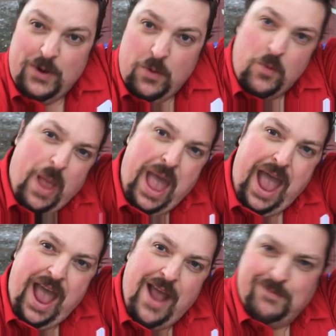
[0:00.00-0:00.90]

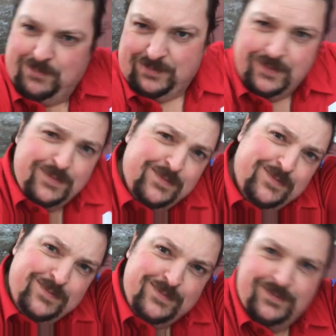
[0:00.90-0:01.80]

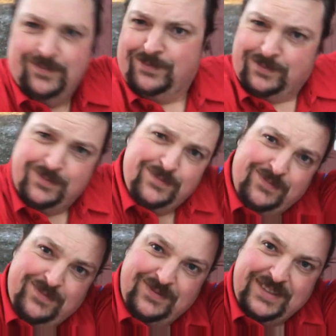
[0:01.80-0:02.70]

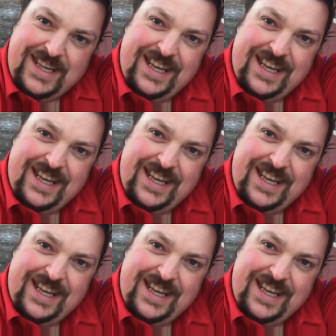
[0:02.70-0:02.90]
[no speech]